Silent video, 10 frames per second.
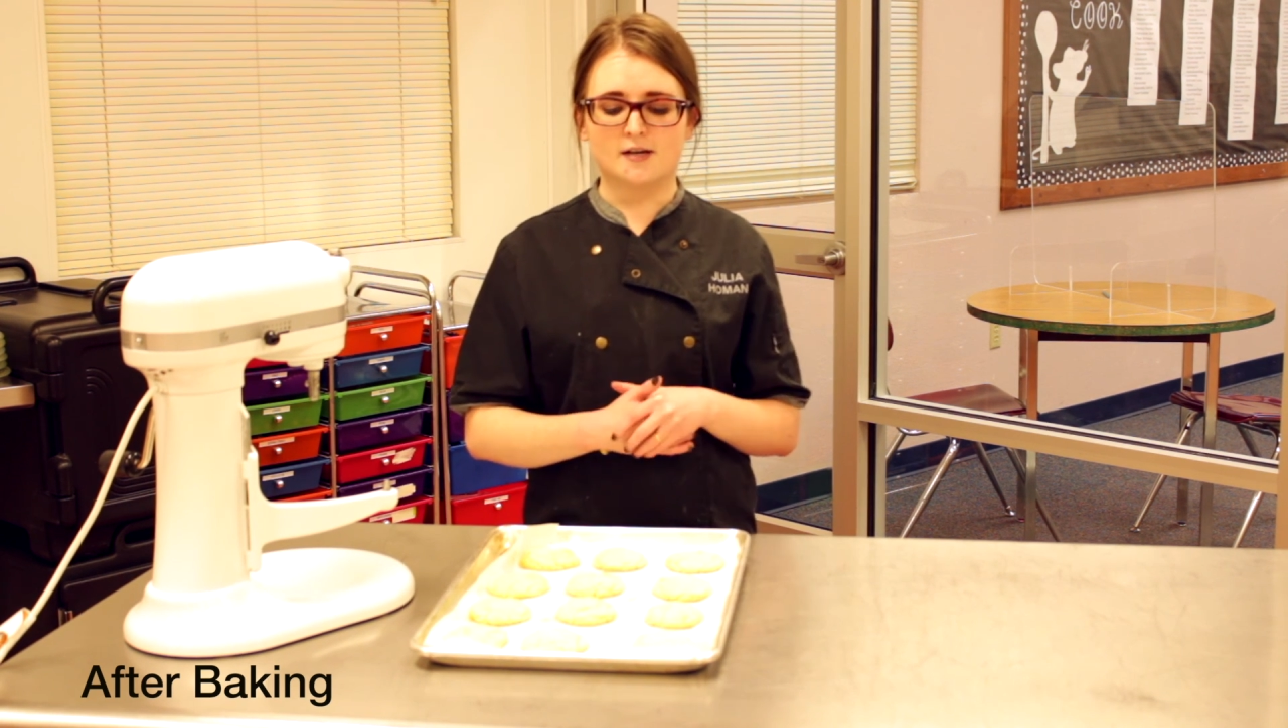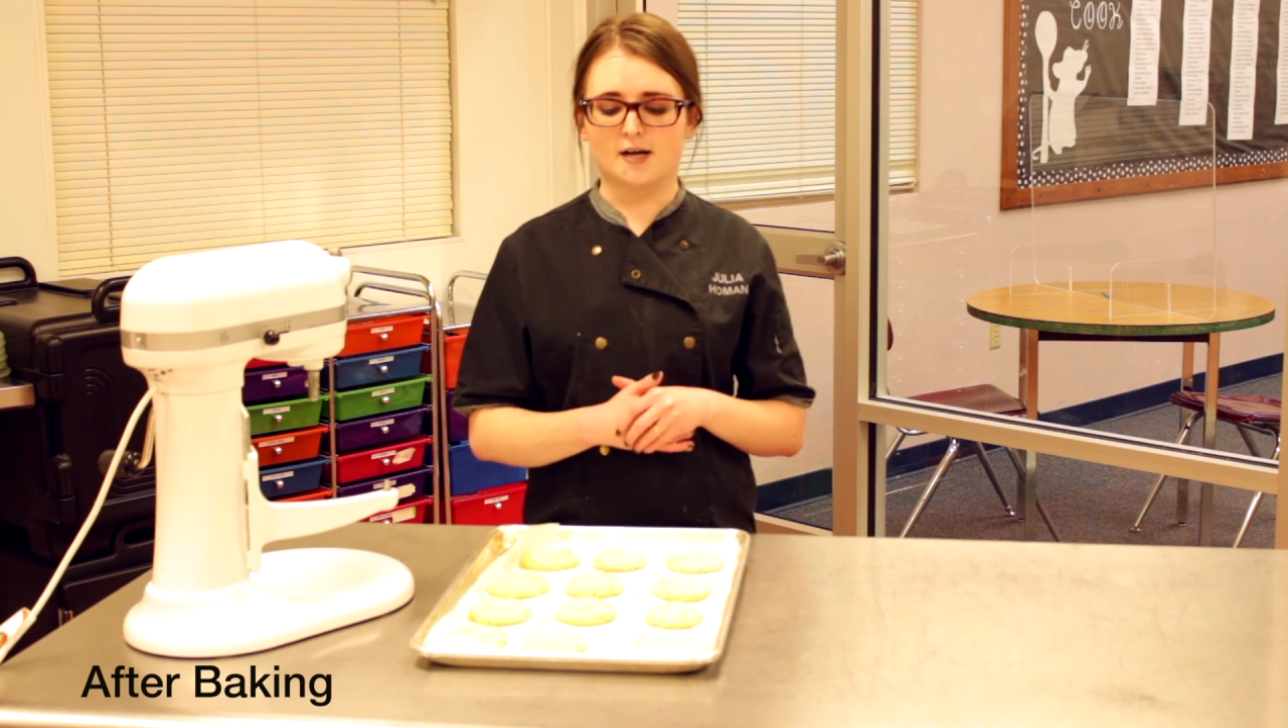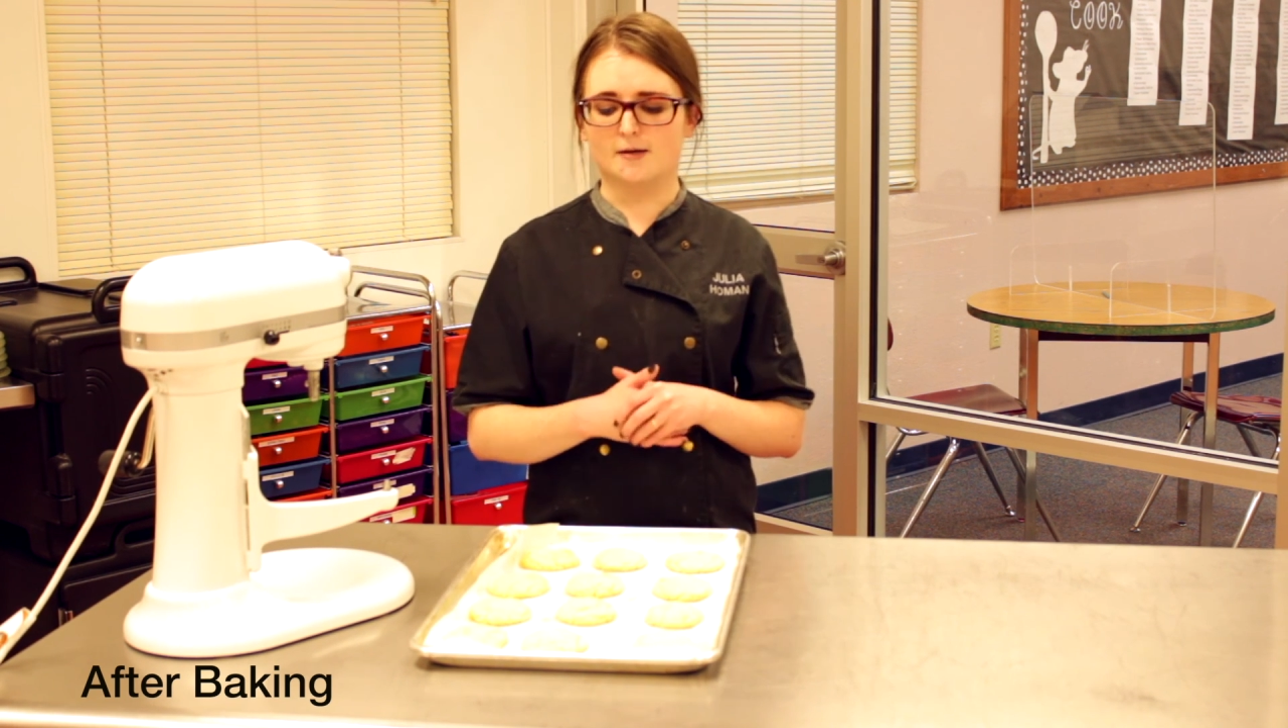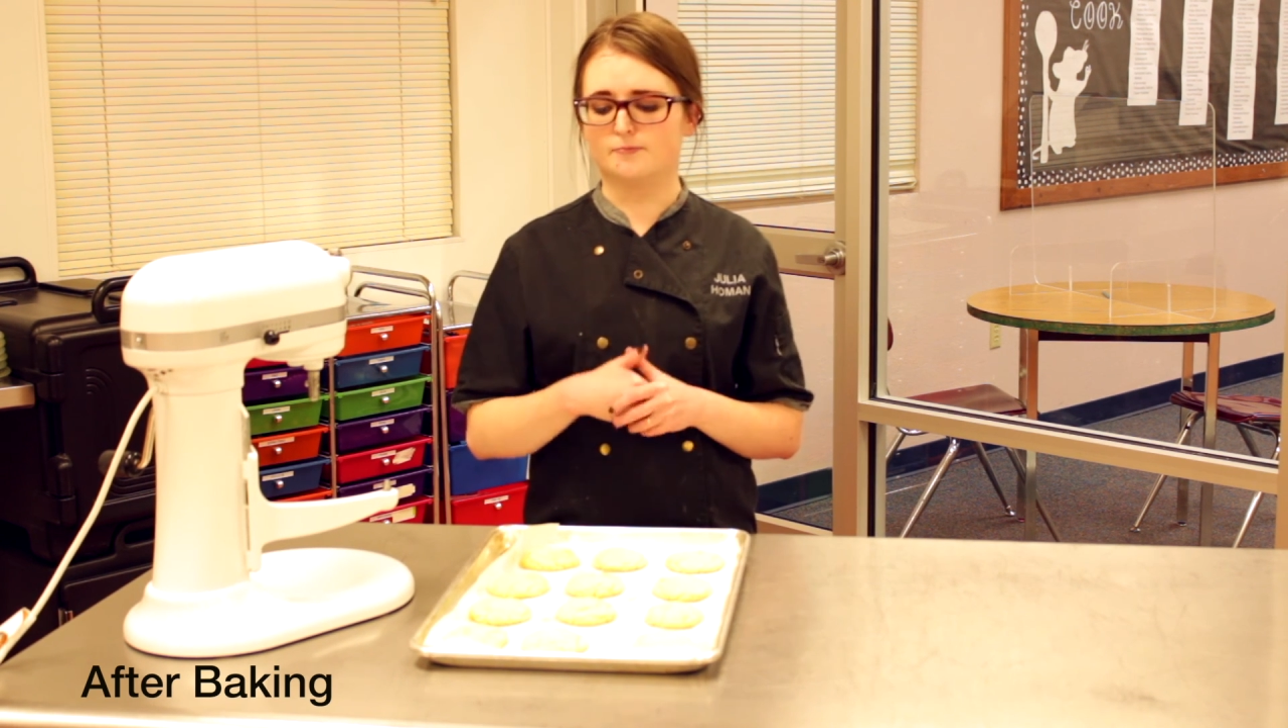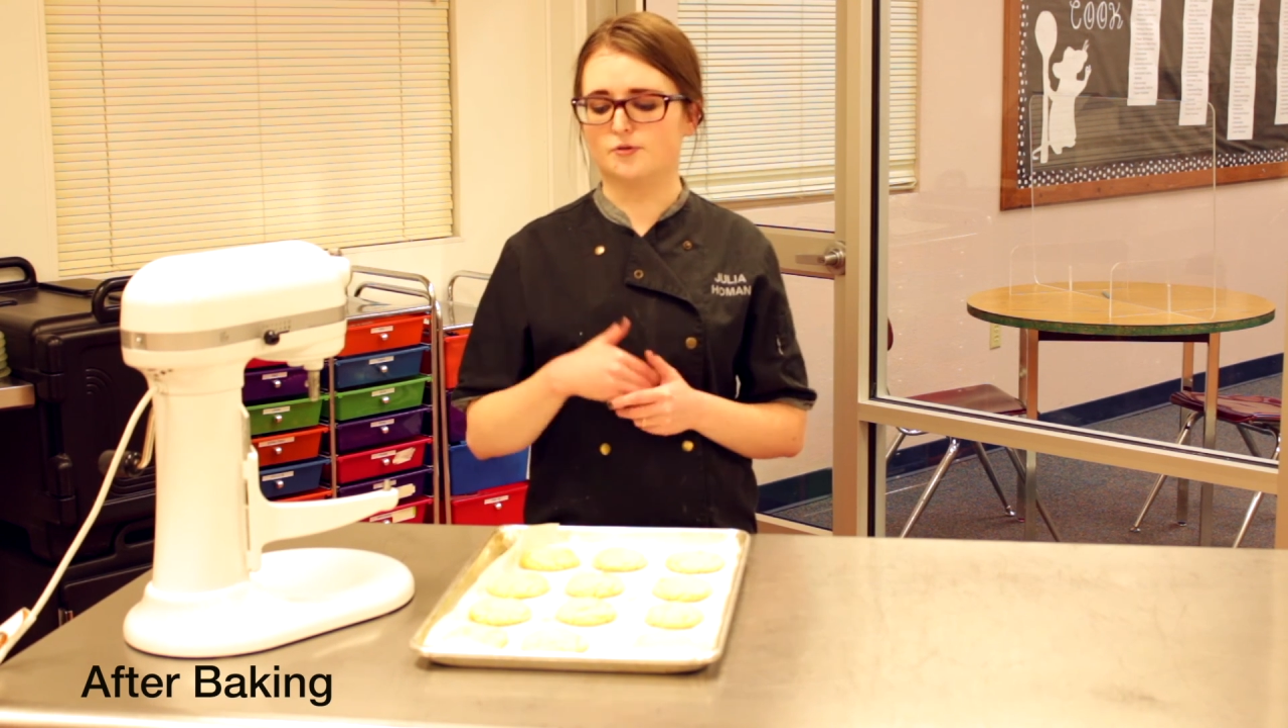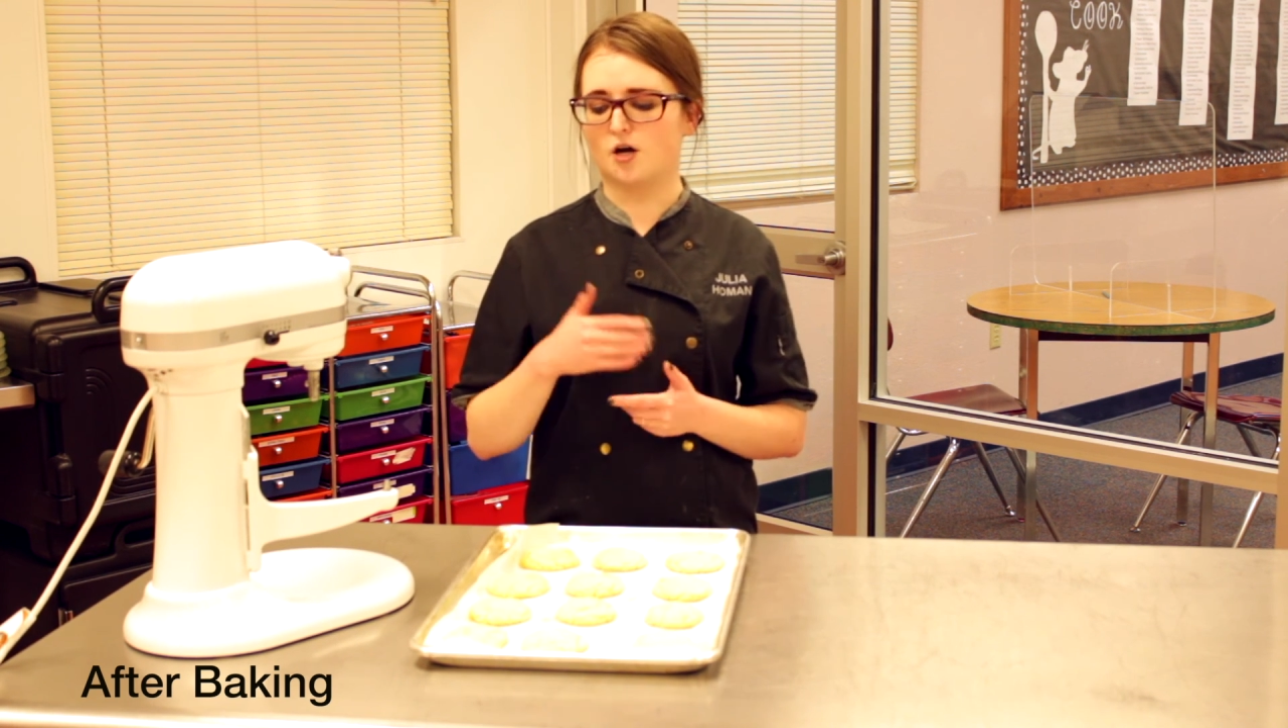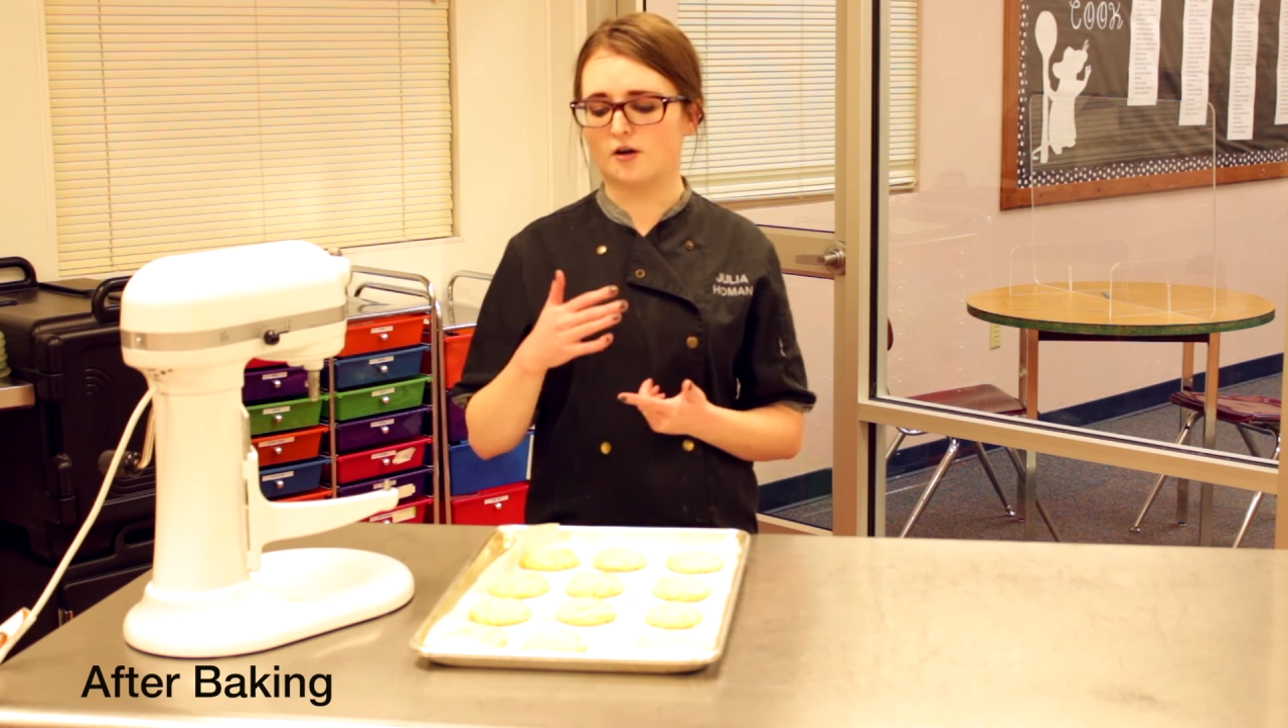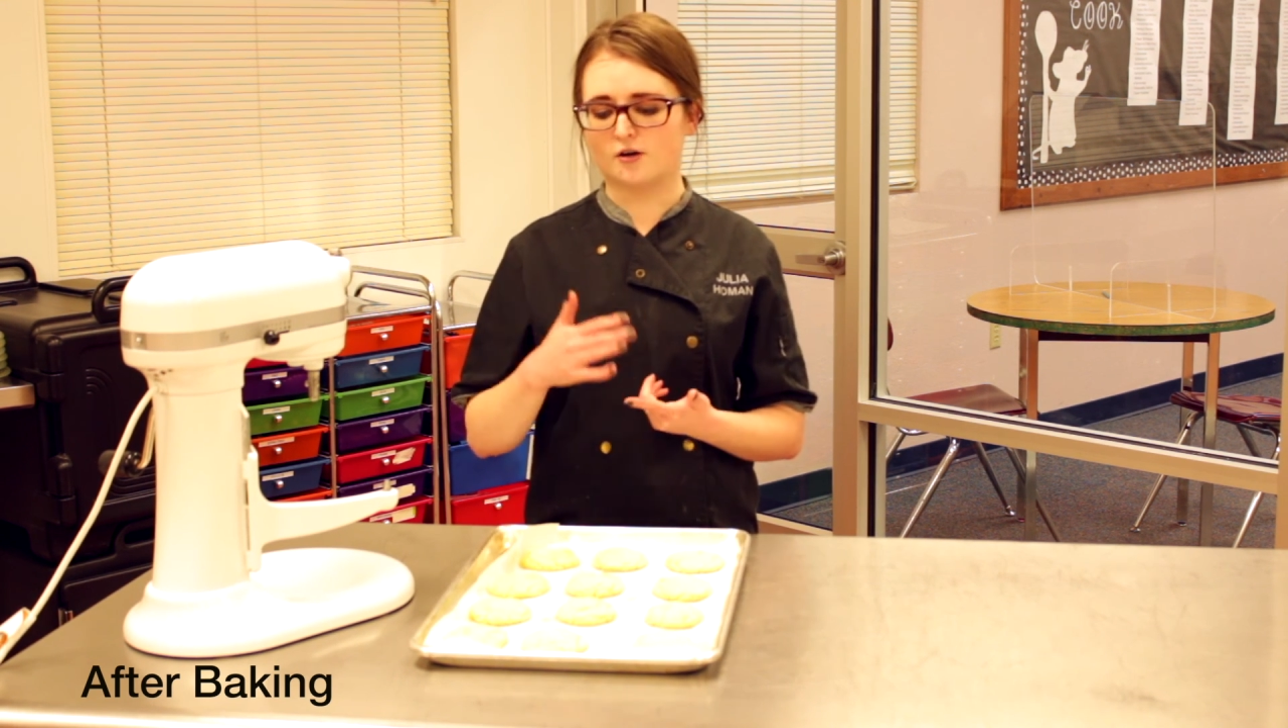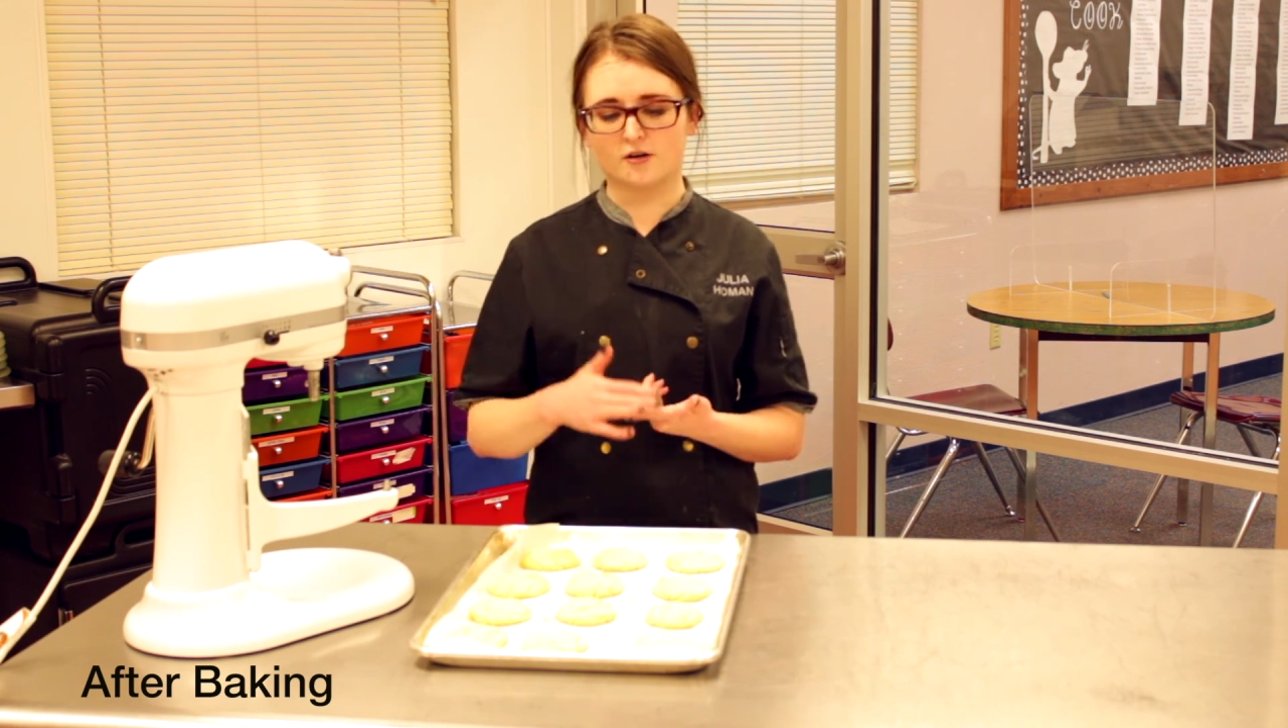not